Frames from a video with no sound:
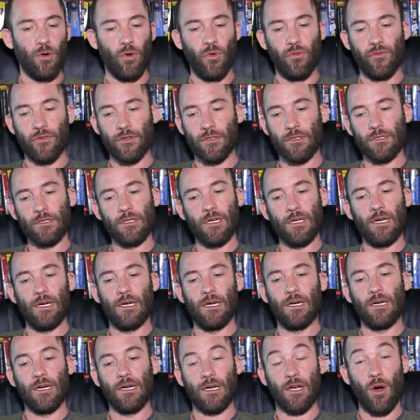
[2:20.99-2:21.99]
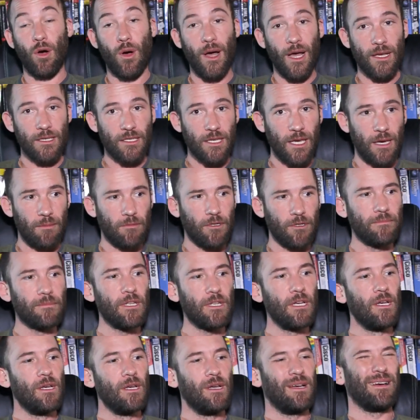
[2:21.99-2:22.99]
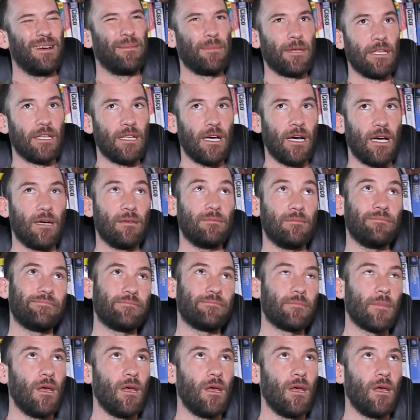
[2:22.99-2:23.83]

over uh, coax cable. I mean, not.